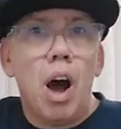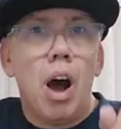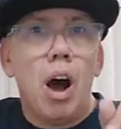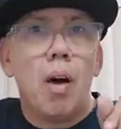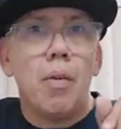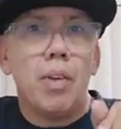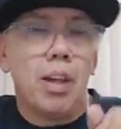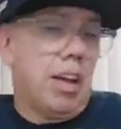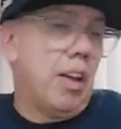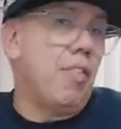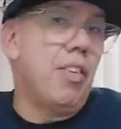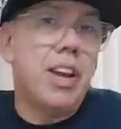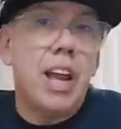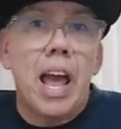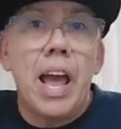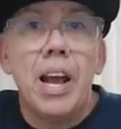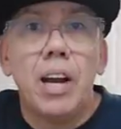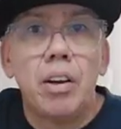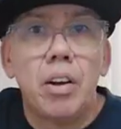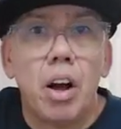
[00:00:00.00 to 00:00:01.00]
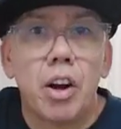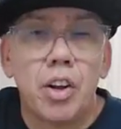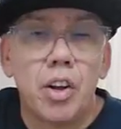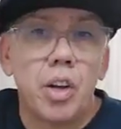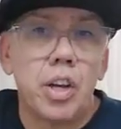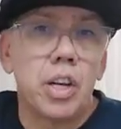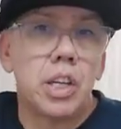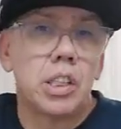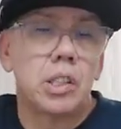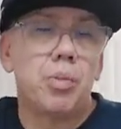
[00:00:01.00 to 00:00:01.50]
Um, even eggnog,
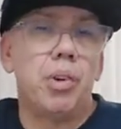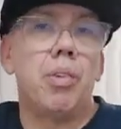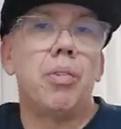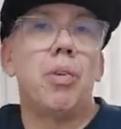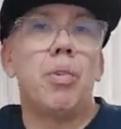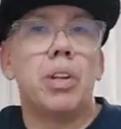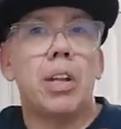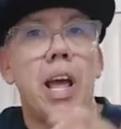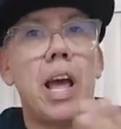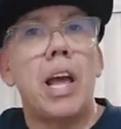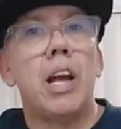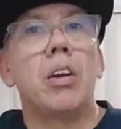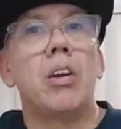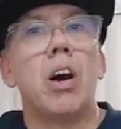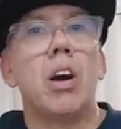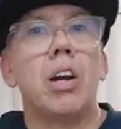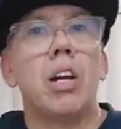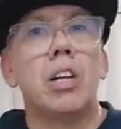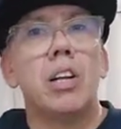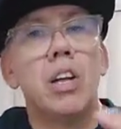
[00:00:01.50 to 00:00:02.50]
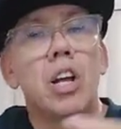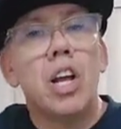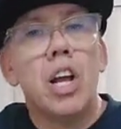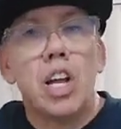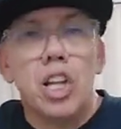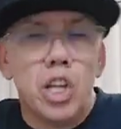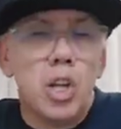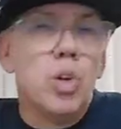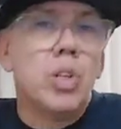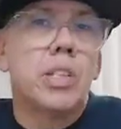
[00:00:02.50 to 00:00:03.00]
you can experiment with eggnog and
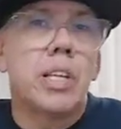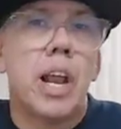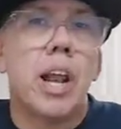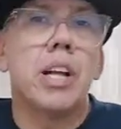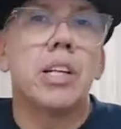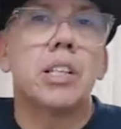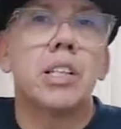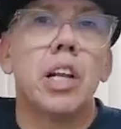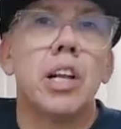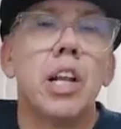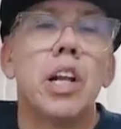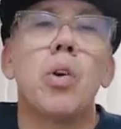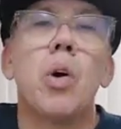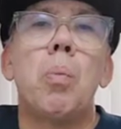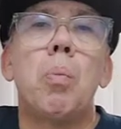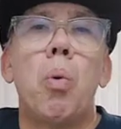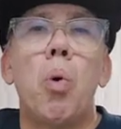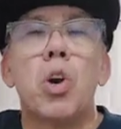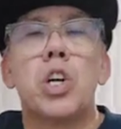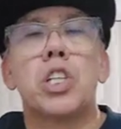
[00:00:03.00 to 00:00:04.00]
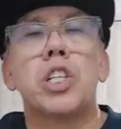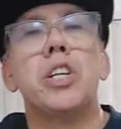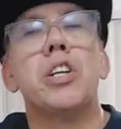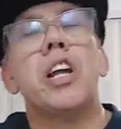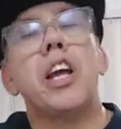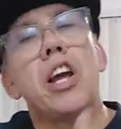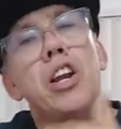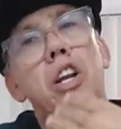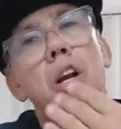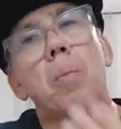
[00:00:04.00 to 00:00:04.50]
use that as the liquid
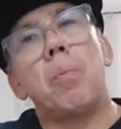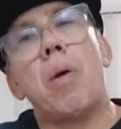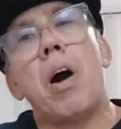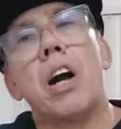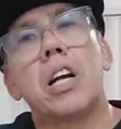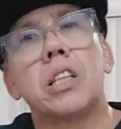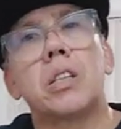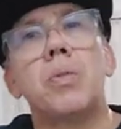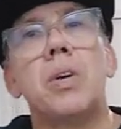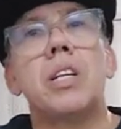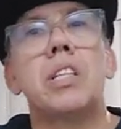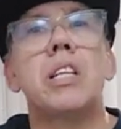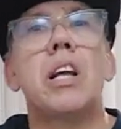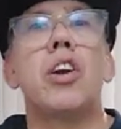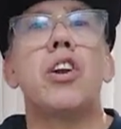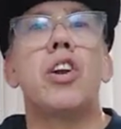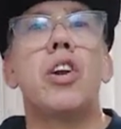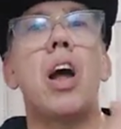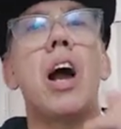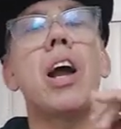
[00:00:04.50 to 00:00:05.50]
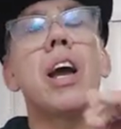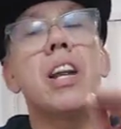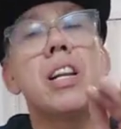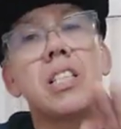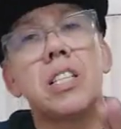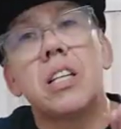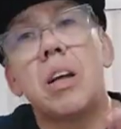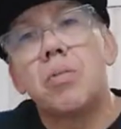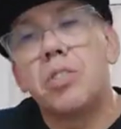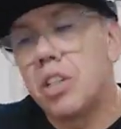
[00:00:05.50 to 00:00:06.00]
portion in your box mix. Now, you're not going
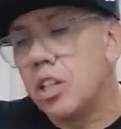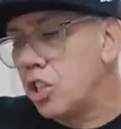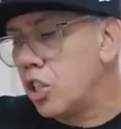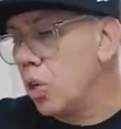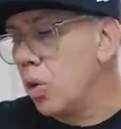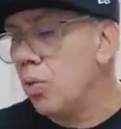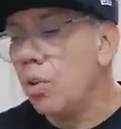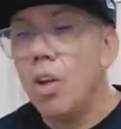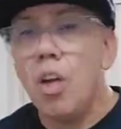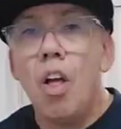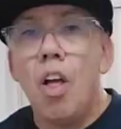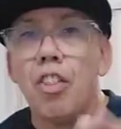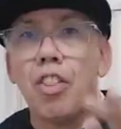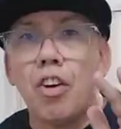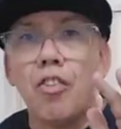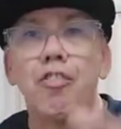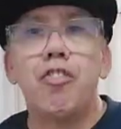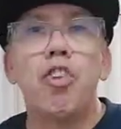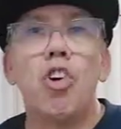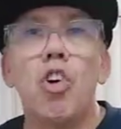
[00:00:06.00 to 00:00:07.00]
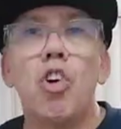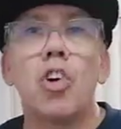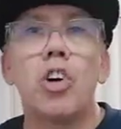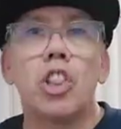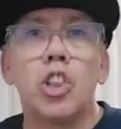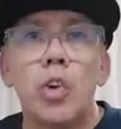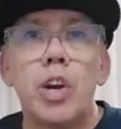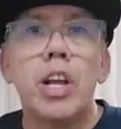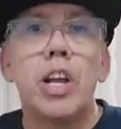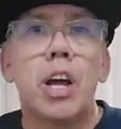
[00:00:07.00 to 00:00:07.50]
to substitute the
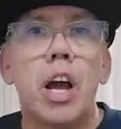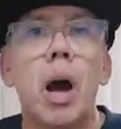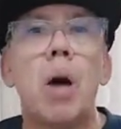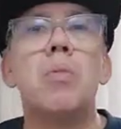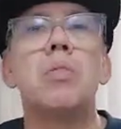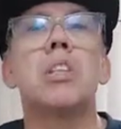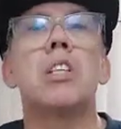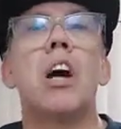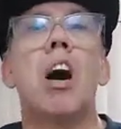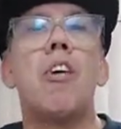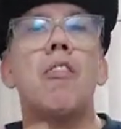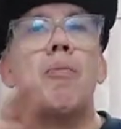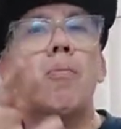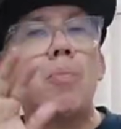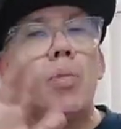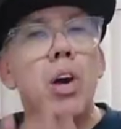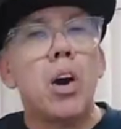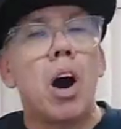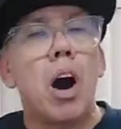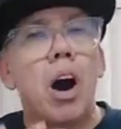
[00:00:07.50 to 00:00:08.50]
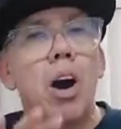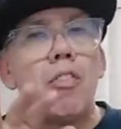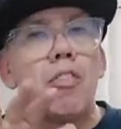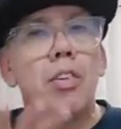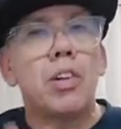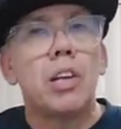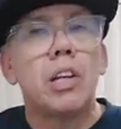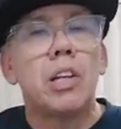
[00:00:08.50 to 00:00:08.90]
full three cups of, of